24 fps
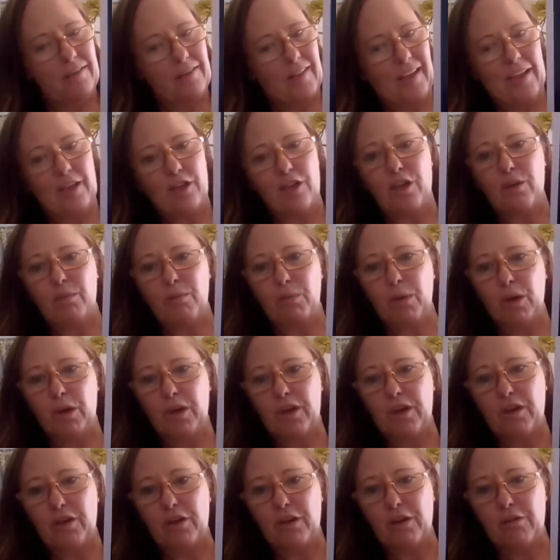Thank you,
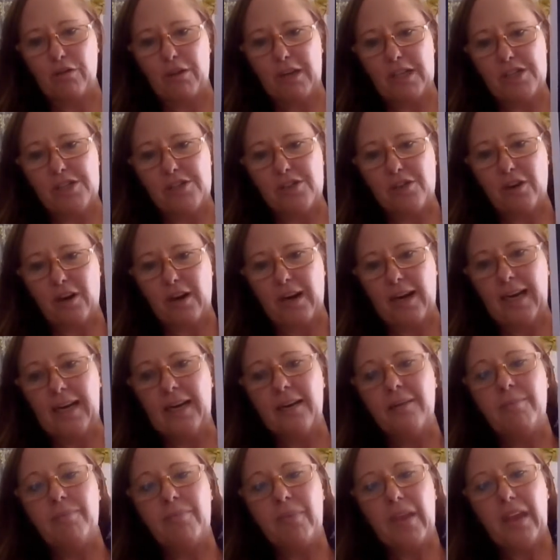Mercury
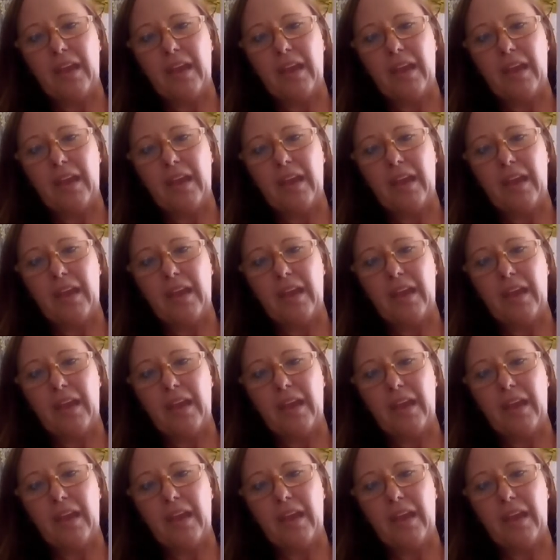Retrograde.